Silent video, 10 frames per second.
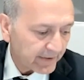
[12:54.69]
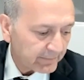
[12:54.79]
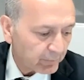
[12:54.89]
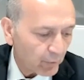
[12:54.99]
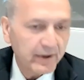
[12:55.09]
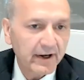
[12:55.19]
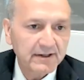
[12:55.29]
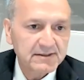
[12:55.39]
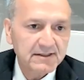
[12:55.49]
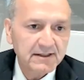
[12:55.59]
and
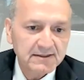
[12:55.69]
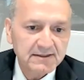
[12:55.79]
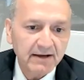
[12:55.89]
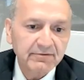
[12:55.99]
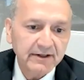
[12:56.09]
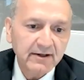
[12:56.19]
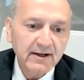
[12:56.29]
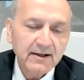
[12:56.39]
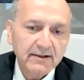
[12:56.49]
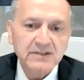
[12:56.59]
0.967,
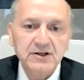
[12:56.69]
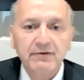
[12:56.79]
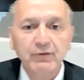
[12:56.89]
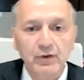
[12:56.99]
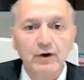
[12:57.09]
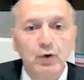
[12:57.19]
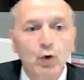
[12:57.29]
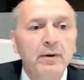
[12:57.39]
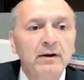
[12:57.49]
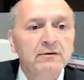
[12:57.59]
these are for the
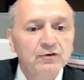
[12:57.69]
global.